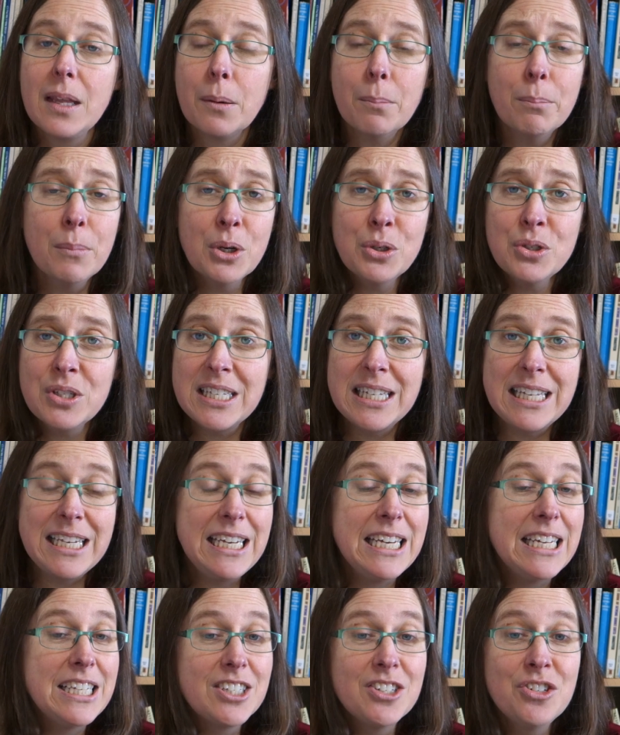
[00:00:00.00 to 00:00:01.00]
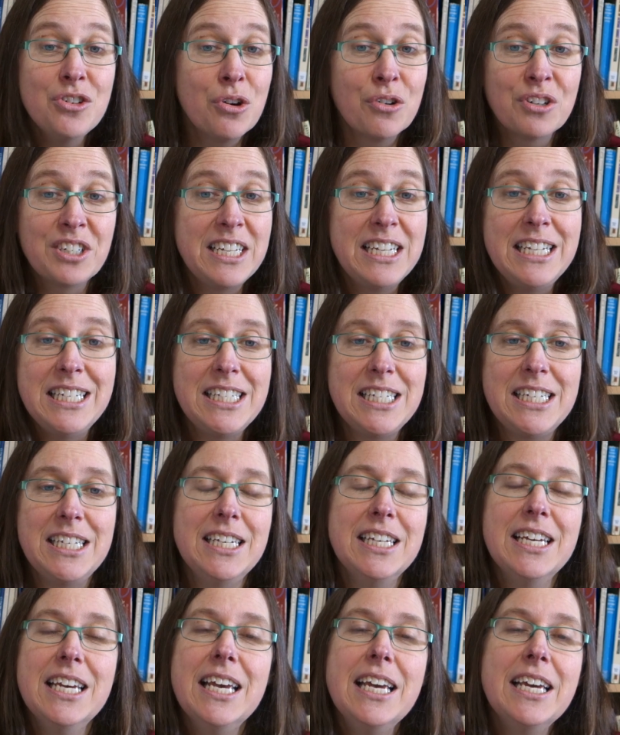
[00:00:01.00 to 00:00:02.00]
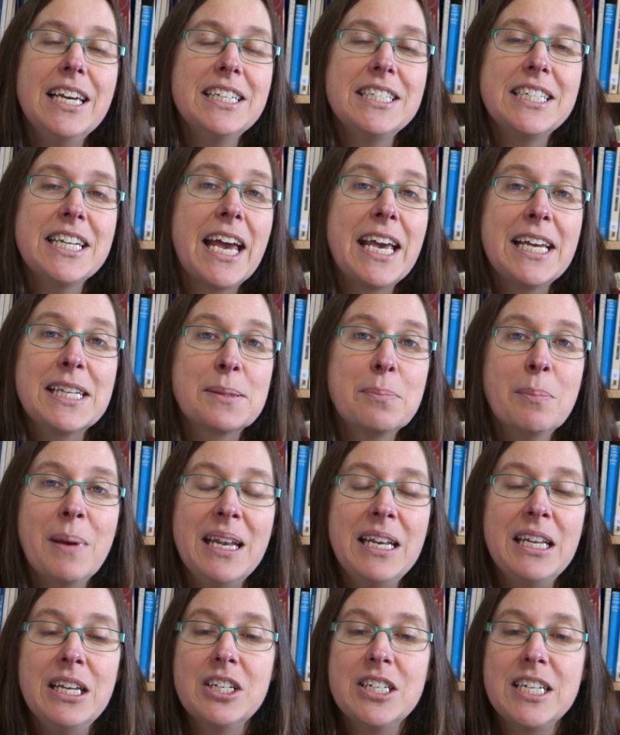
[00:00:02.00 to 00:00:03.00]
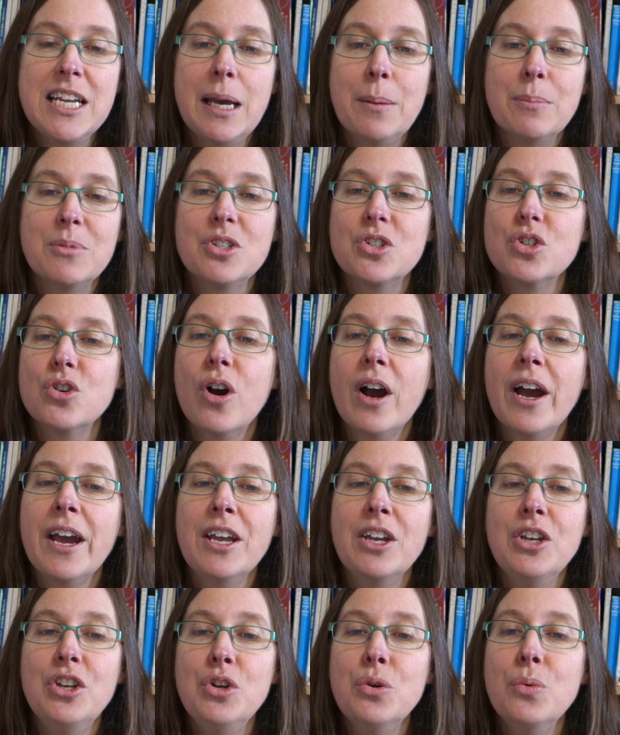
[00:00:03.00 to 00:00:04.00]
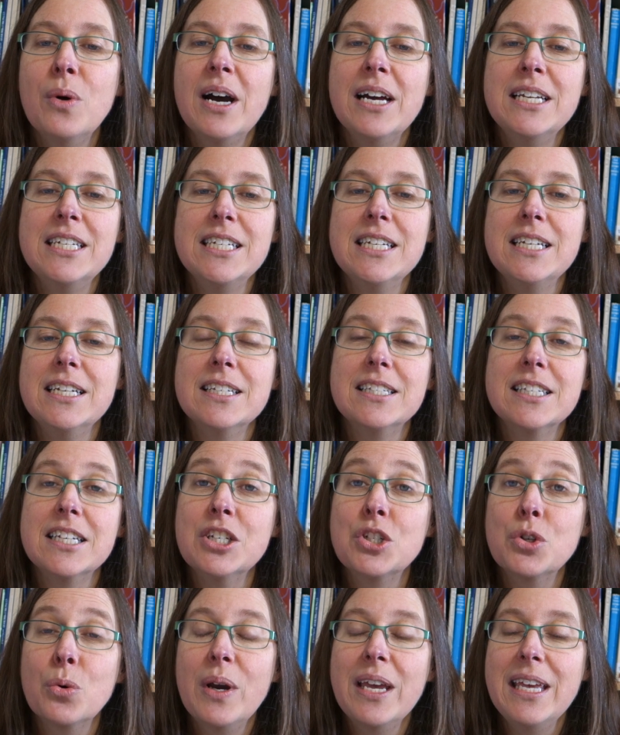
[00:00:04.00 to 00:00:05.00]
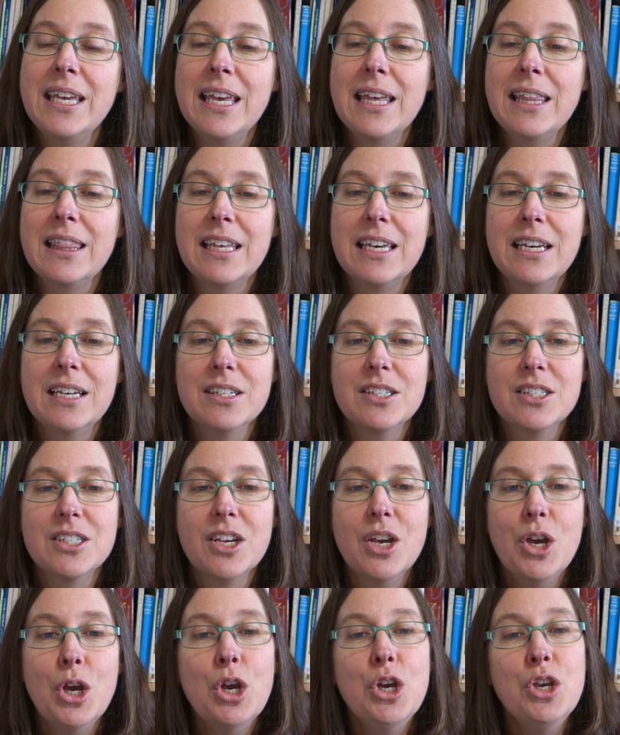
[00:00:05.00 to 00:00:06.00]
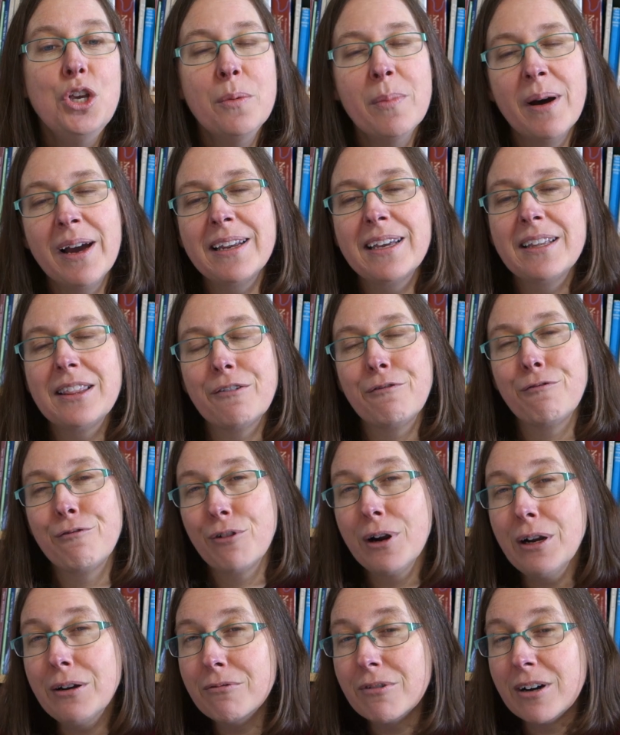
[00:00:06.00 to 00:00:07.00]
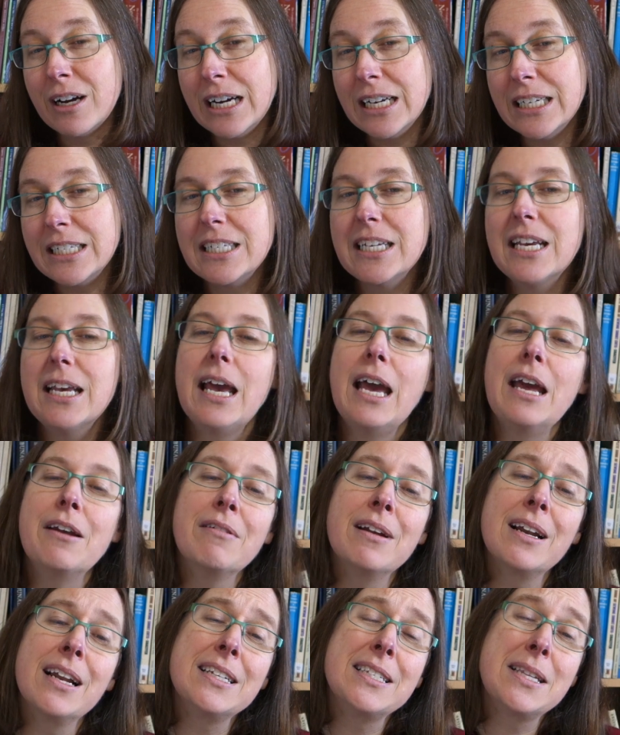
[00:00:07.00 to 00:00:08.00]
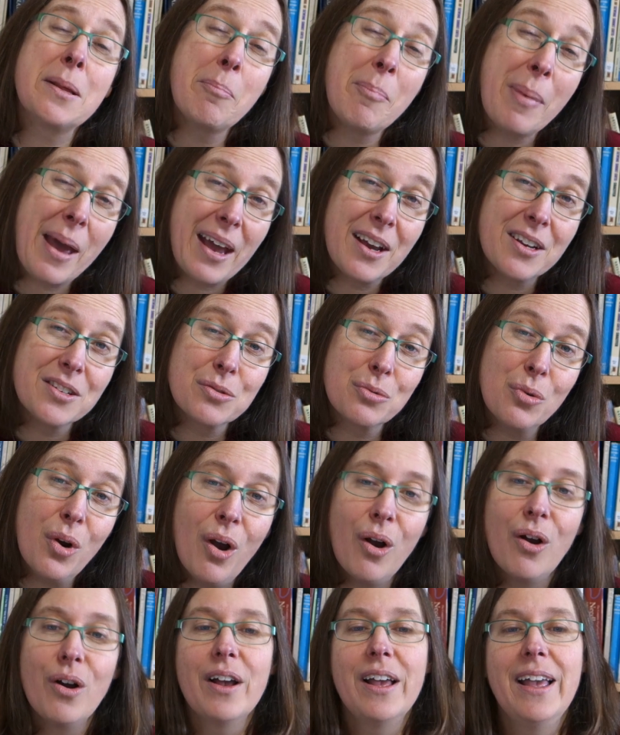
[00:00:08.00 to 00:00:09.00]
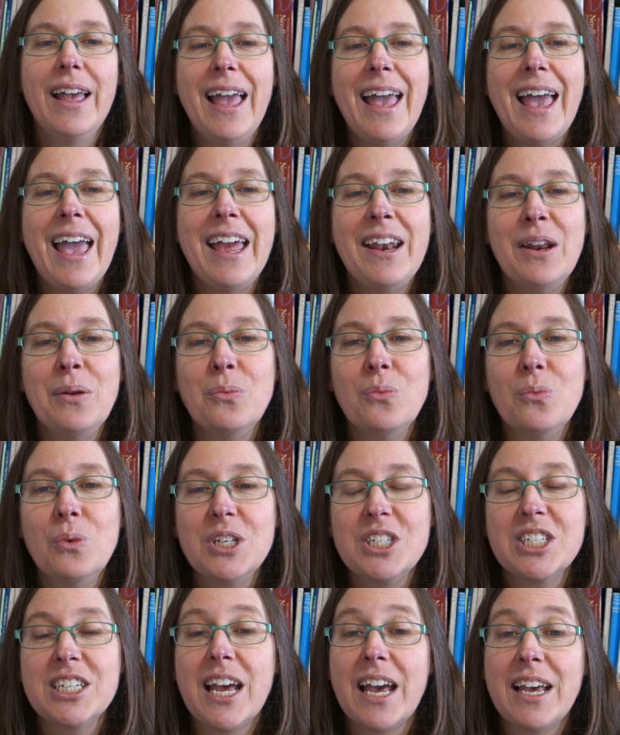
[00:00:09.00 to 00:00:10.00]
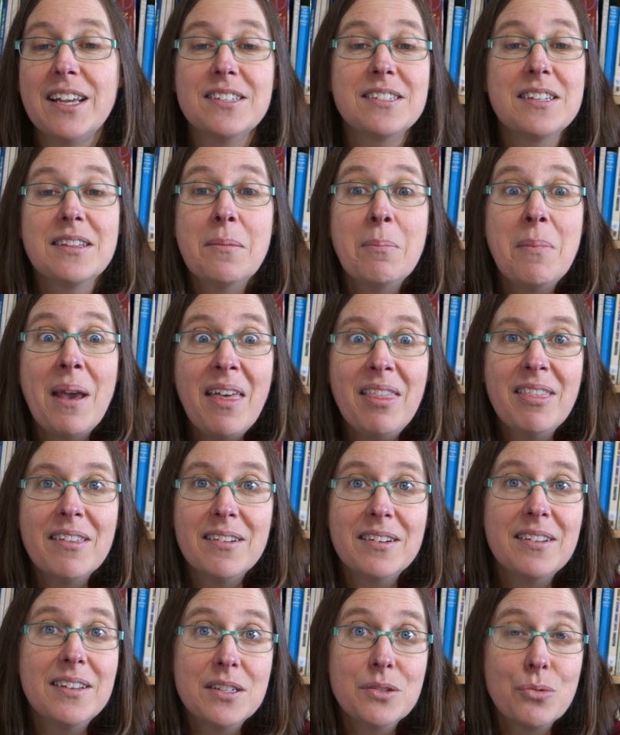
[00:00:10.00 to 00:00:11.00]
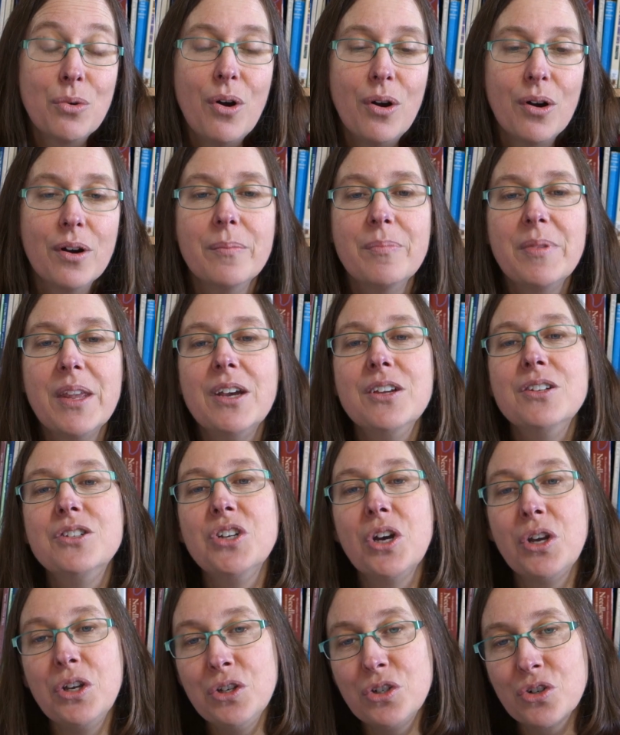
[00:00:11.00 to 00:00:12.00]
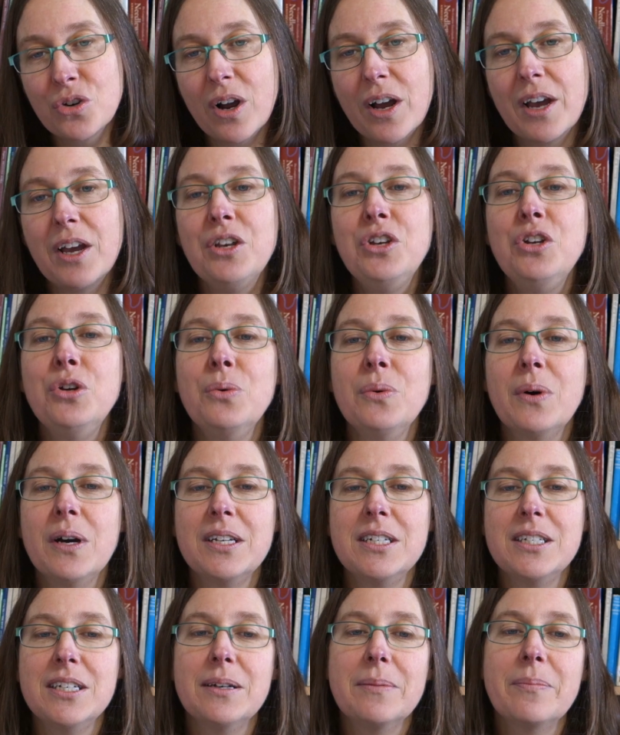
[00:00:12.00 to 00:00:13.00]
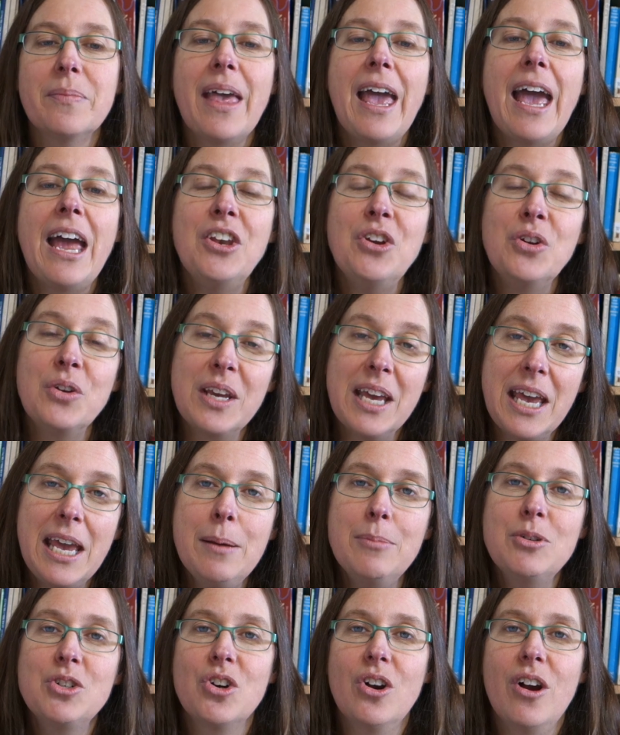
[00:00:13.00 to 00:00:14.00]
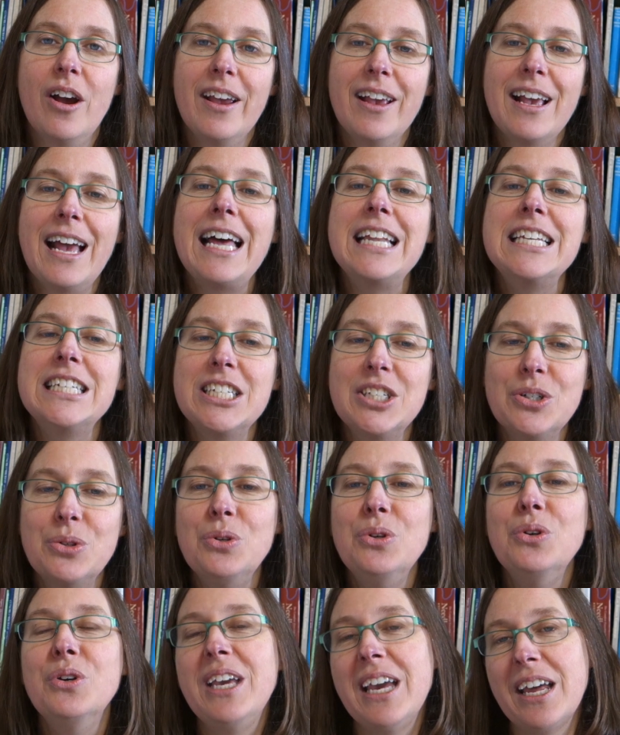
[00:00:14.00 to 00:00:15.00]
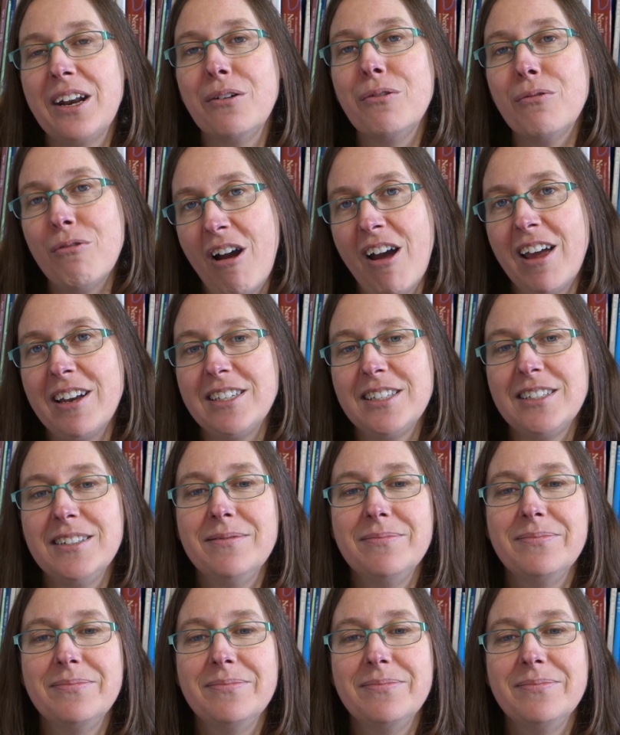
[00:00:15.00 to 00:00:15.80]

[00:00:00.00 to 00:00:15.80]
Mostly, it's not easy. It takes many attempts trying new ideas and tweaking things. You might get the front right and realise the back is wrong, and in which case the method is wrong. So you try a new idea and you keep trying until you get it right.